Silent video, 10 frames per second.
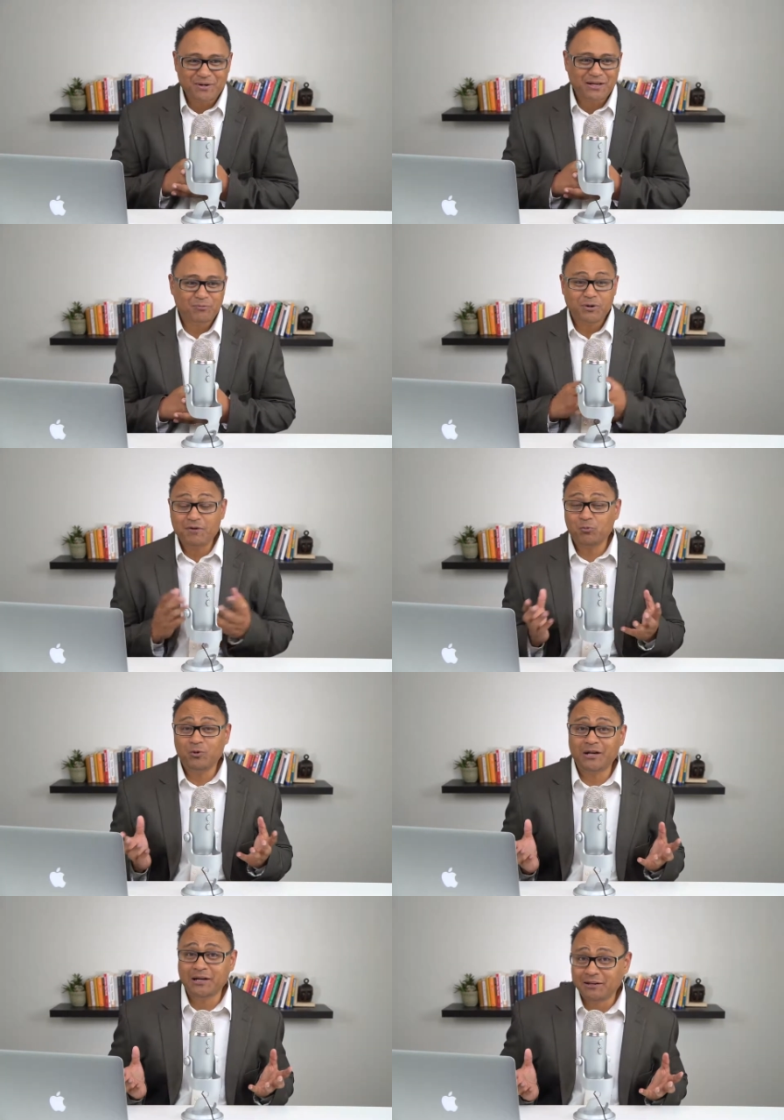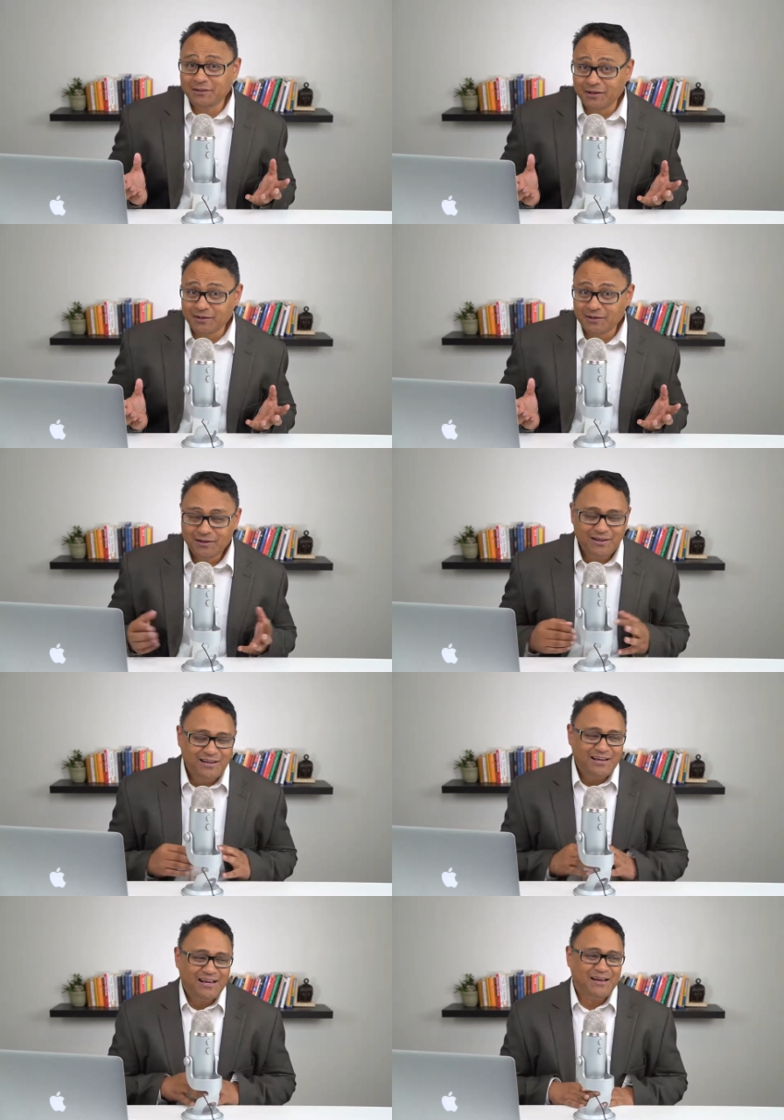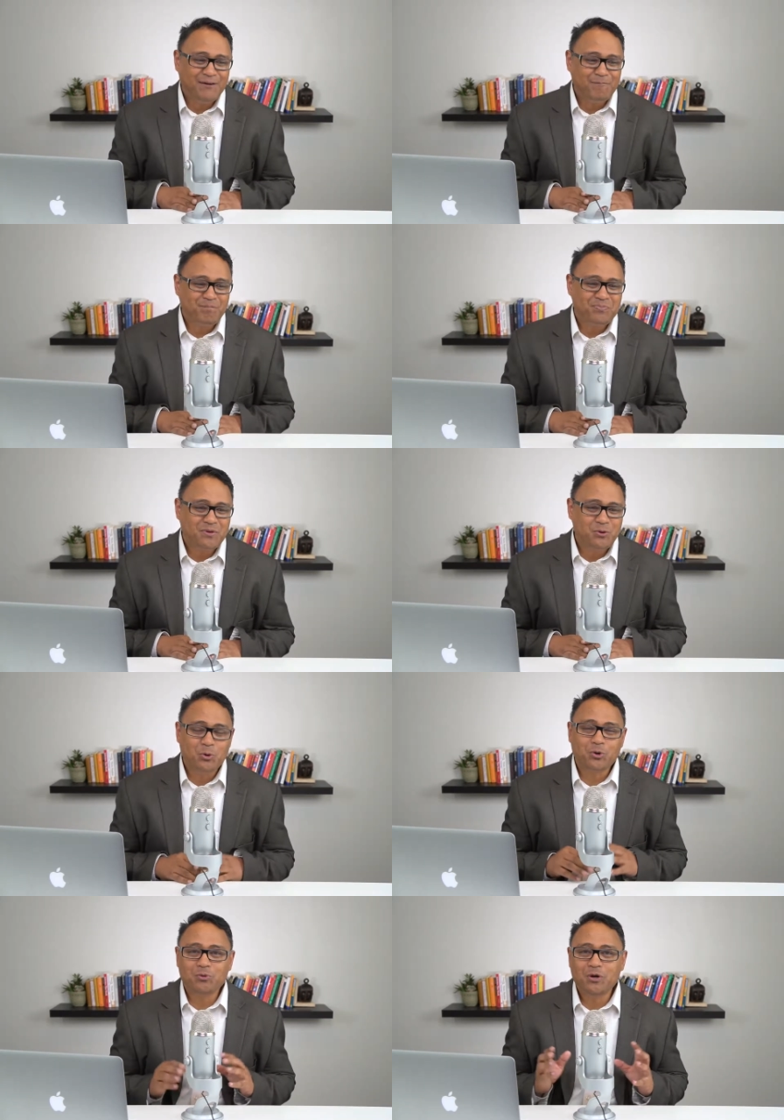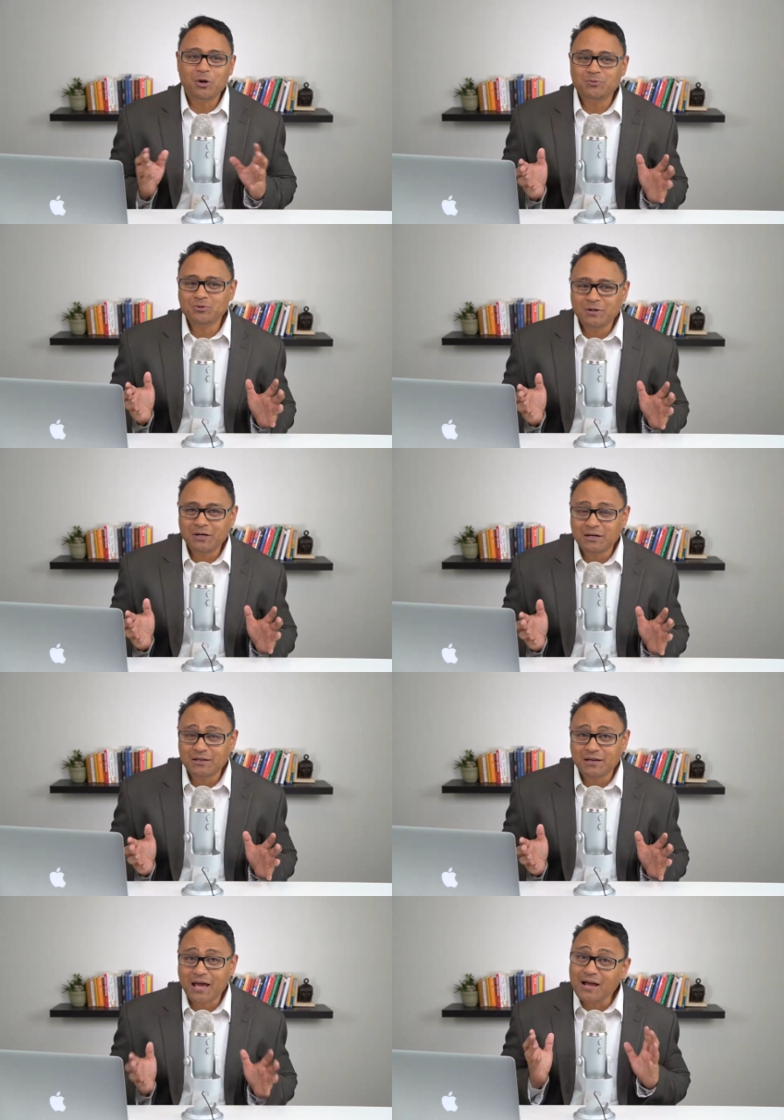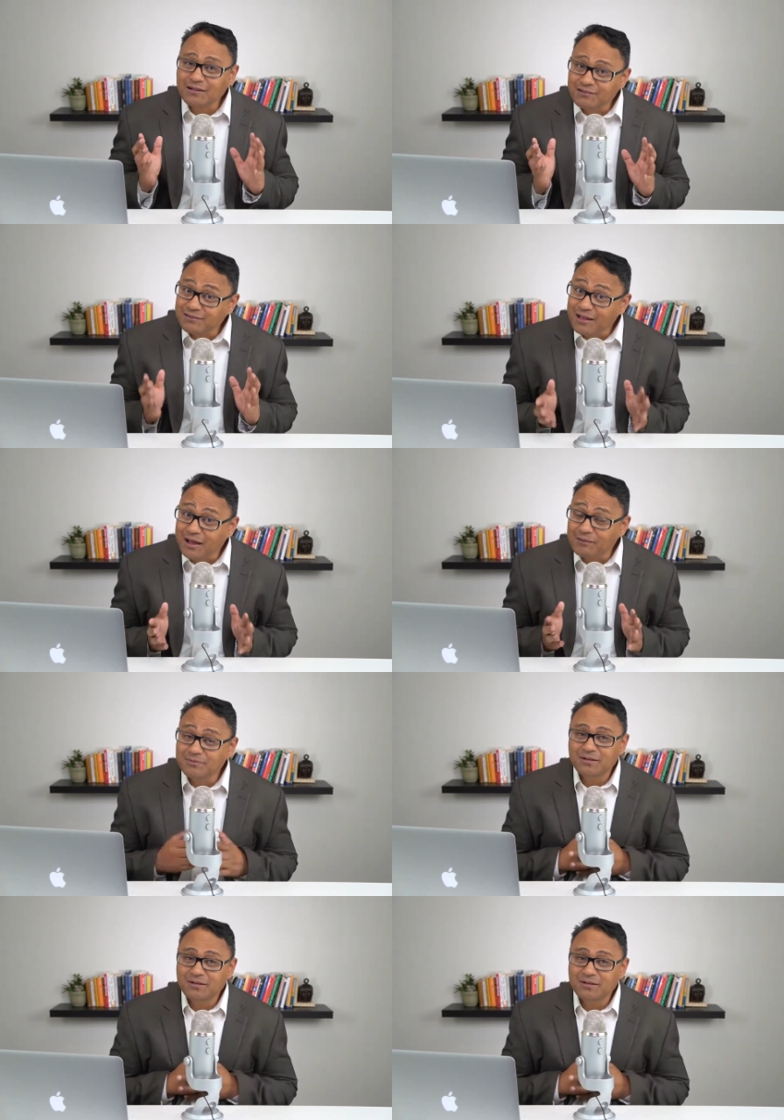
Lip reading: We haven't won anything, nor do we hope to win anything, except